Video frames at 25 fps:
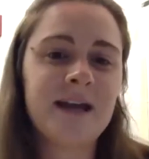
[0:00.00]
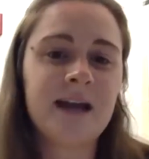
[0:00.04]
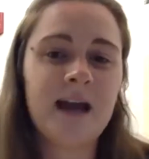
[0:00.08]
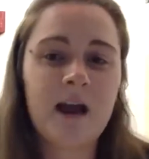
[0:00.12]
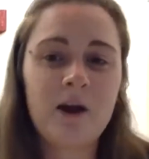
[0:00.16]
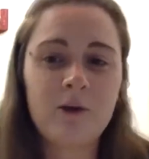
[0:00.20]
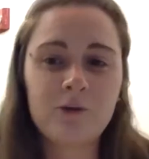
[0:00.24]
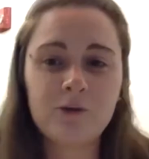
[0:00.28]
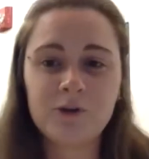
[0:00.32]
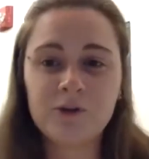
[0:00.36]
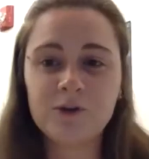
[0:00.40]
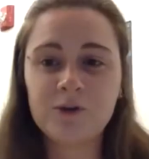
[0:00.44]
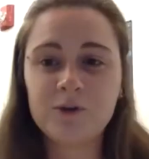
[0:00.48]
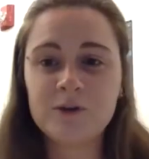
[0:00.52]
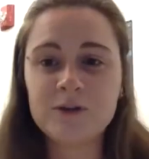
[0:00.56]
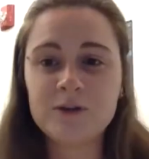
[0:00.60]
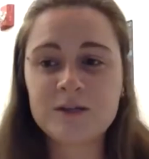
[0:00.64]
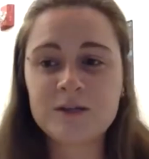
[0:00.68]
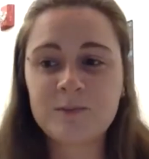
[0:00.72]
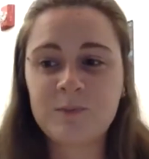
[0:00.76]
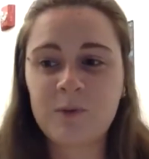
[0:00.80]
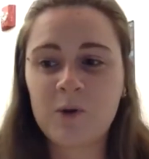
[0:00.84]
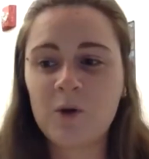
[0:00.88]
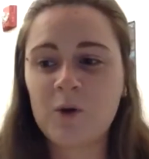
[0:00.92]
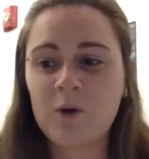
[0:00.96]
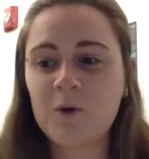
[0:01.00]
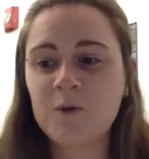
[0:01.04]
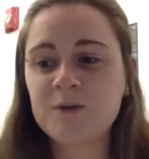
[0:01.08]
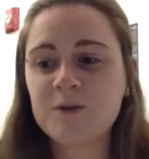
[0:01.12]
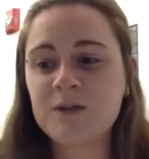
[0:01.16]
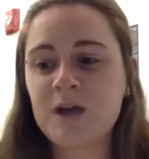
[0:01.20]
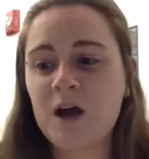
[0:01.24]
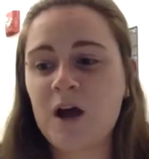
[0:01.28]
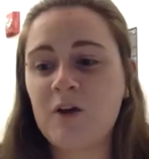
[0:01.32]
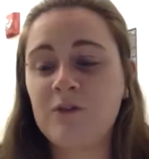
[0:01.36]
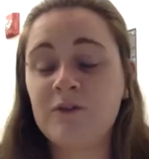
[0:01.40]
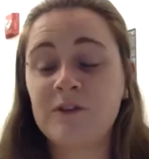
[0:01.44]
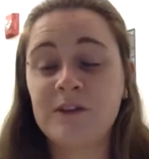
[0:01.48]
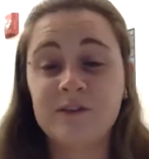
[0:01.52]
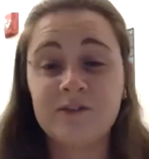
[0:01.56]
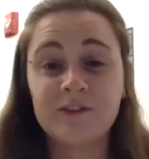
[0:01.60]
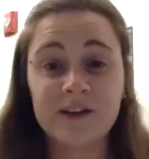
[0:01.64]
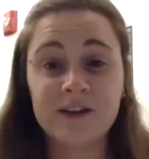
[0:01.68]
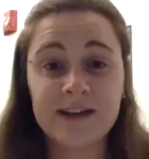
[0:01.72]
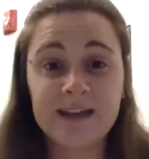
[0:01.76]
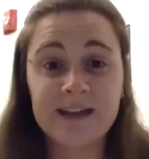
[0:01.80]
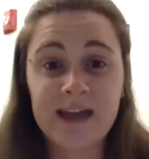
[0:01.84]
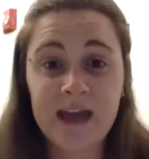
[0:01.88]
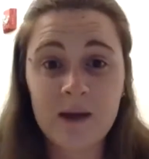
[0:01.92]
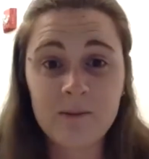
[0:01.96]
How do you dispose of
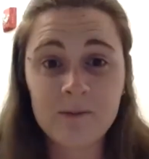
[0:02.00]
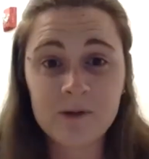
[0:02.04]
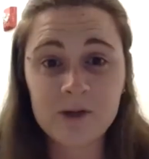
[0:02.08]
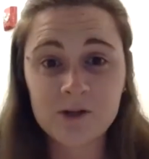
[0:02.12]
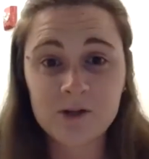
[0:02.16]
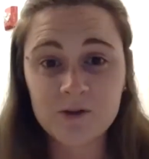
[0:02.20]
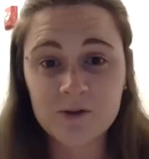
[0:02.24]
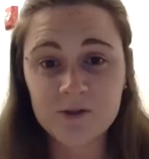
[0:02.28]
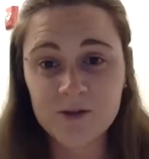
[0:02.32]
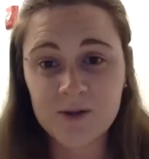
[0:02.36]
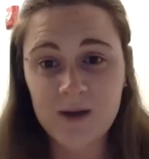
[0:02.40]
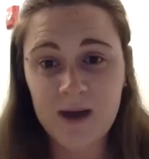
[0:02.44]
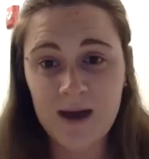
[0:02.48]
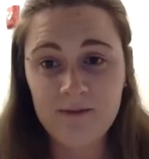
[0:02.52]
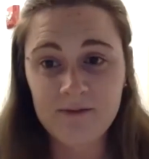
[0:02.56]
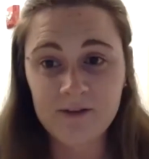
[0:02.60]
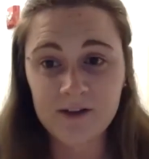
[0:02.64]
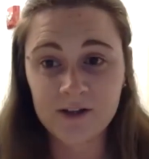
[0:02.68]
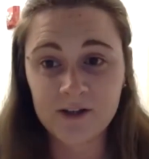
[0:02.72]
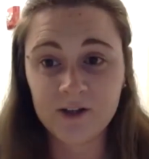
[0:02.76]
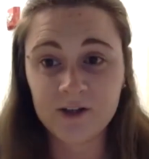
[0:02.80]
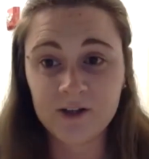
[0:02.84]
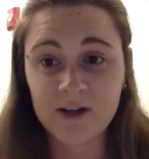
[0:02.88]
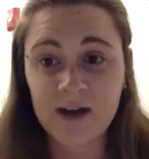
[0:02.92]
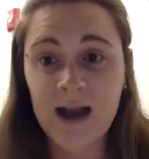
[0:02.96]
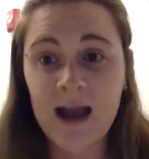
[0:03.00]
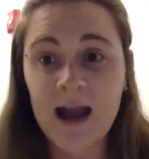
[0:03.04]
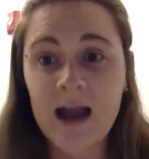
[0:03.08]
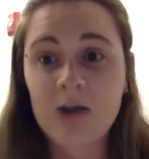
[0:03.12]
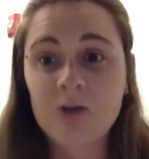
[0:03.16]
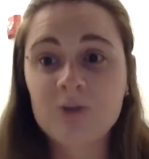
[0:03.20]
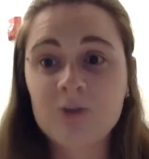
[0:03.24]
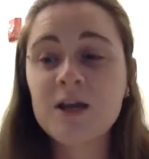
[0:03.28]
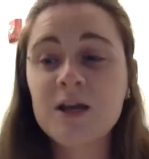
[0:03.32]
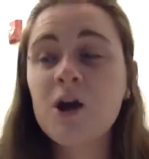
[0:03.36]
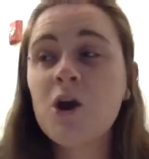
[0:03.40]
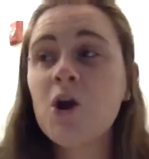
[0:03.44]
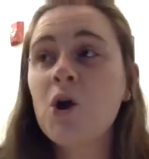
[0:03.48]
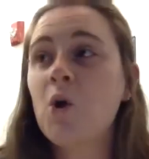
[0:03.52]
different chemicals you have in your house?